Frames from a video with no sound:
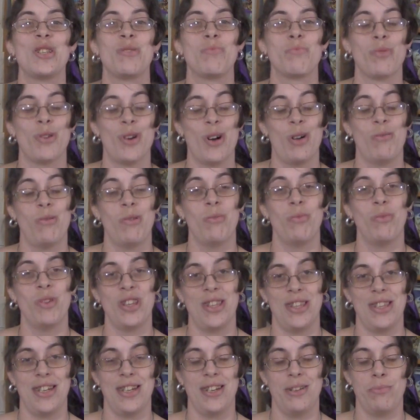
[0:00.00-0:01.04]
the problem
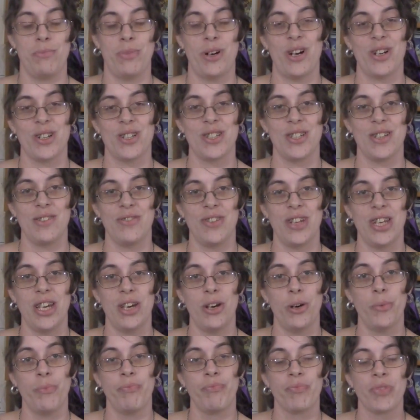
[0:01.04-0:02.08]
with the unboxing
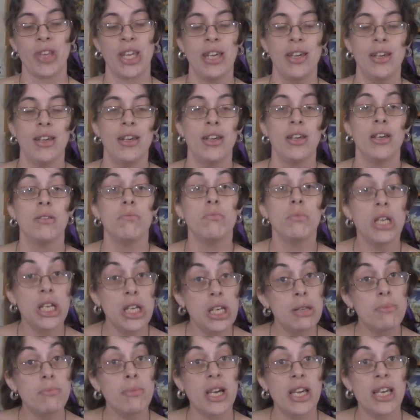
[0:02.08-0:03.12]
video.
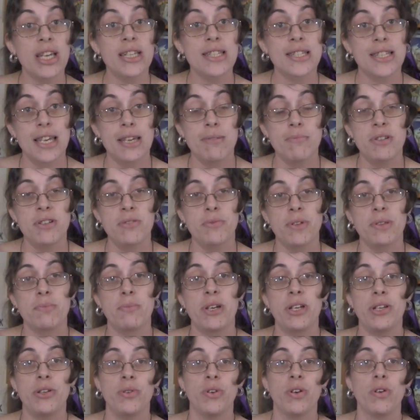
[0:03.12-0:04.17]
Me and my excitement with
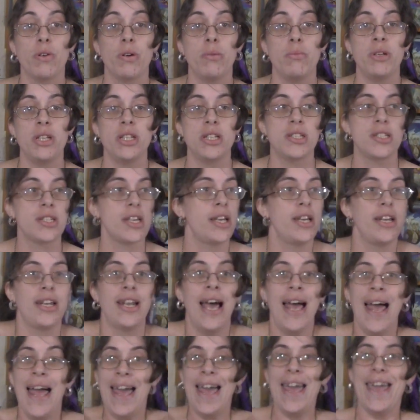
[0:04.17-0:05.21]
my new equipment decided,
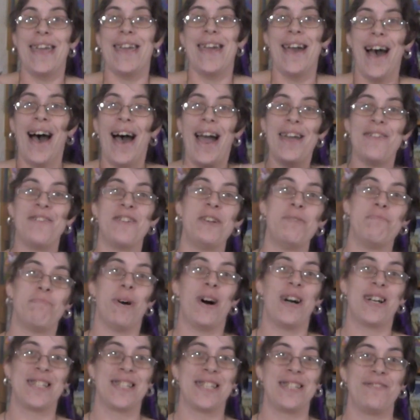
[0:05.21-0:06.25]
hey, I have an
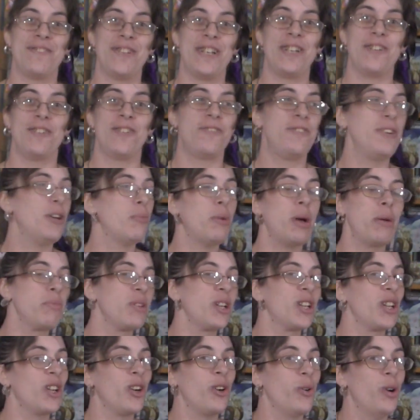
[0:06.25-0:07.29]
unboxing video to film. I'm
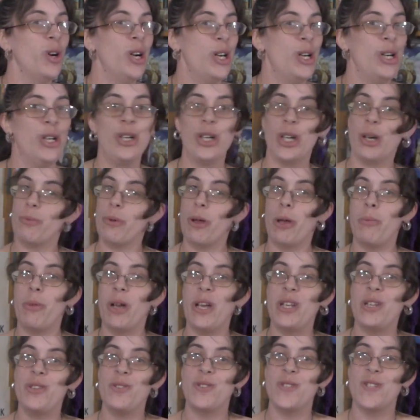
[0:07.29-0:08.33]
going to go hook up all
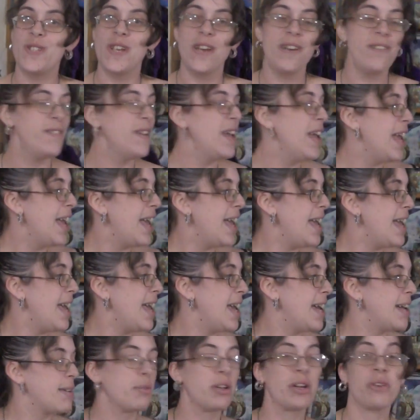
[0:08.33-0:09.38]
my new stuff
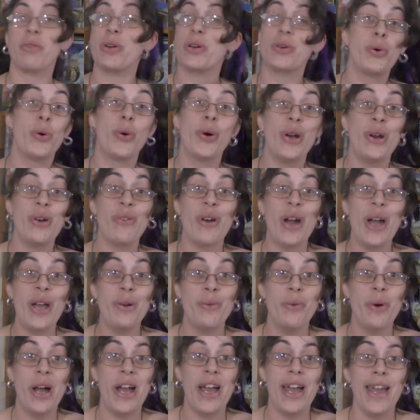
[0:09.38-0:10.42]
and I'm going to record it right
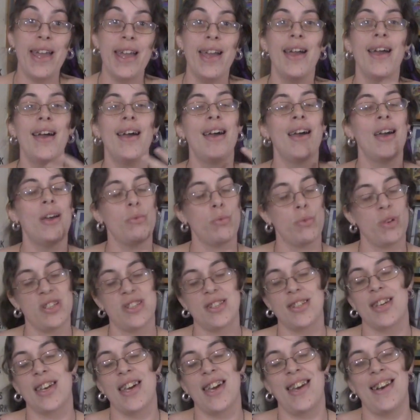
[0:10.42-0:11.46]
away. And
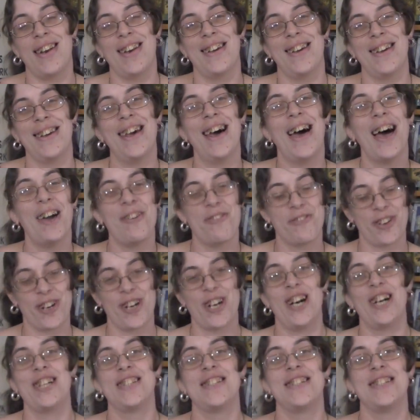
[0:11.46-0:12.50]
once again, I
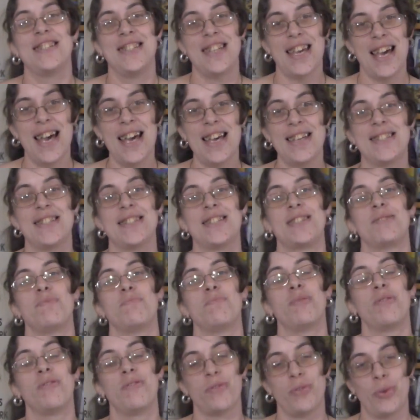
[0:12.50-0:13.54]
forgot to test
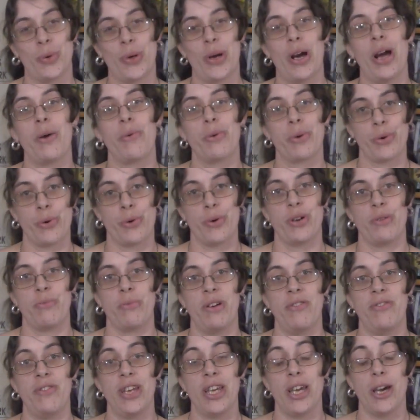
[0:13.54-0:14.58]
before I recorded
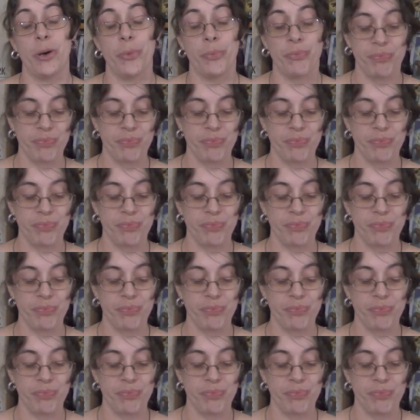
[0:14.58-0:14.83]
my video.